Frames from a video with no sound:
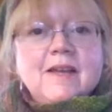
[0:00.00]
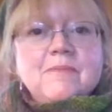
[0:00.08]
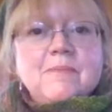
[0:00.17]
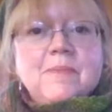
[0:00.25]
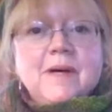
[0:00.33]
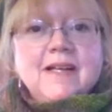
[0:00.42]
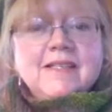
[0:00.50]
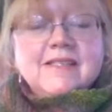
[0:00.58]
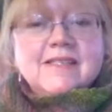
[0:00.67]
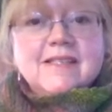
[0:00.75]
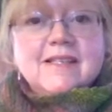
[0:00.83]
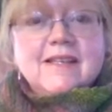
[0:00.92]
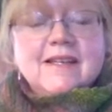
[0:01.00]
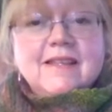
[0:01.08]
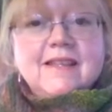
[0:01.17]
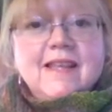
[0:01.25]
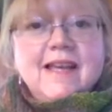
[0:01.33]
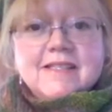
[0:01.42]
But
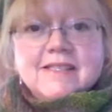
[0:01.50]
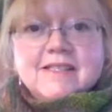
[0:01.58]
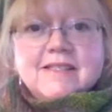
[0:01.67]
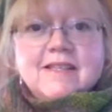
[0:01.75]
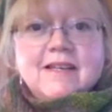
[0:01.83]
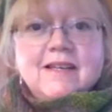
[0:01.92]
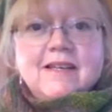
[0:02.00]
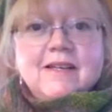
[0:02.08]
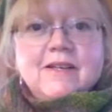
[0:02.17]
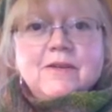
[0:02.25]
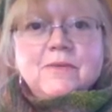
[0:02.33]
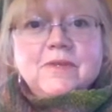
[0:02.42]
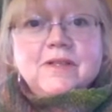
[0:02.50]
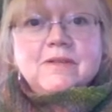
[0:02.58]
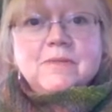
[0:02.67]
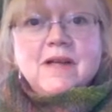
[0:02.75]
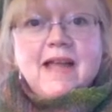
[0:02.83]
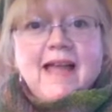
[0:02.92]
that's where
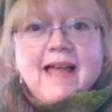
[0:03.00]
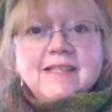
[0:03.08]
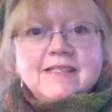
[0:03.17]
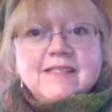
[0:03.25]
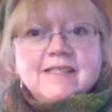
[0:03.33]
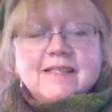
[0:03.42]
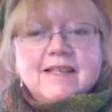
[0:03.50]
we're at,